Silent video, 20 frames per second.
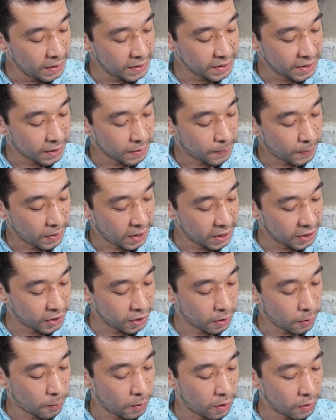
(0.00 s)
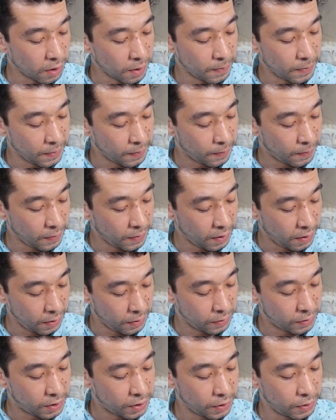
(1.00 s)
it is a pleasure to welcome you